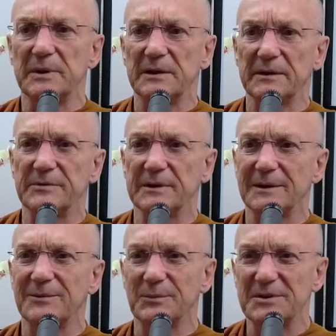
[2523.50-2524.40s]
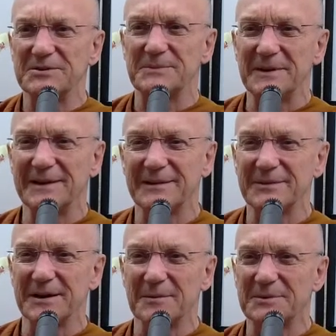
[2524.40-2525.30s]
living we should be
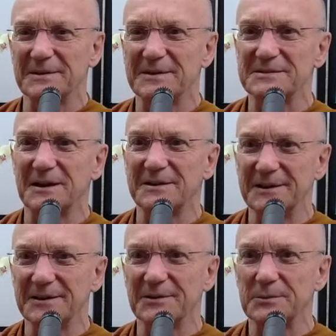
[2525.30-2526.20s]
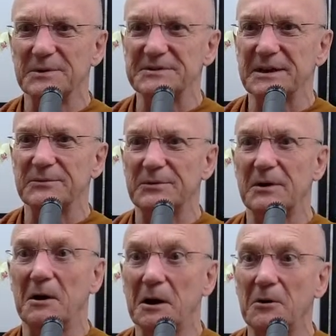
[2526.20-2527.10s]
living up to this ideal that we set
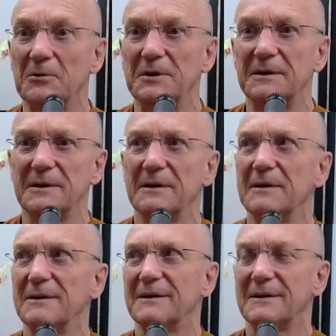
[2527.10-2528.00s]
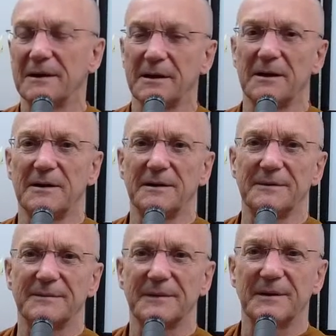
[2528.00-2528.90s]
for our uh,
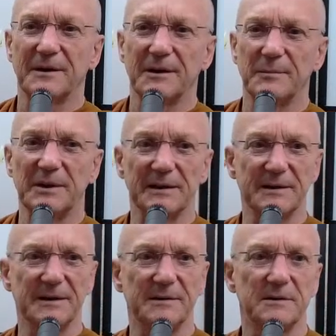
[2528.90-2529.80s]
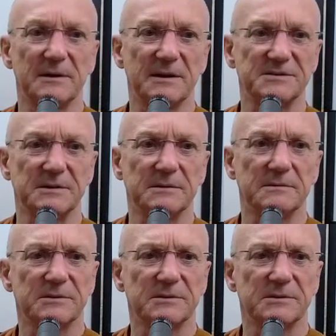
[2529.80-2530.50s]
ability to listen.